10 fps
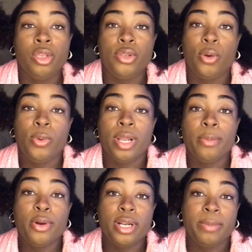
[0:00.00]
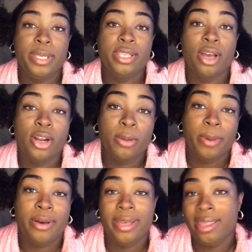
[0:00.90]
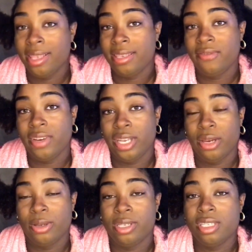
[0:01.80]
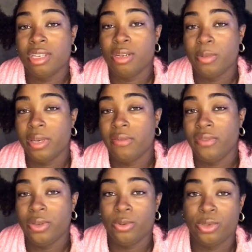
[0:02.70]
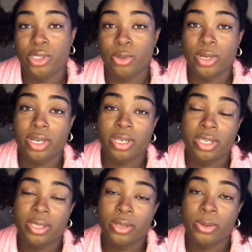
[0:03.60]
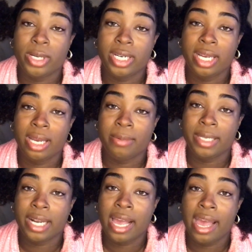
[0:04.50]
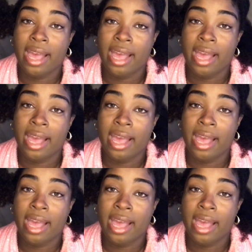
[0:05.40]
So what I'm going to be talking about in this video is just going to be a few short story times that I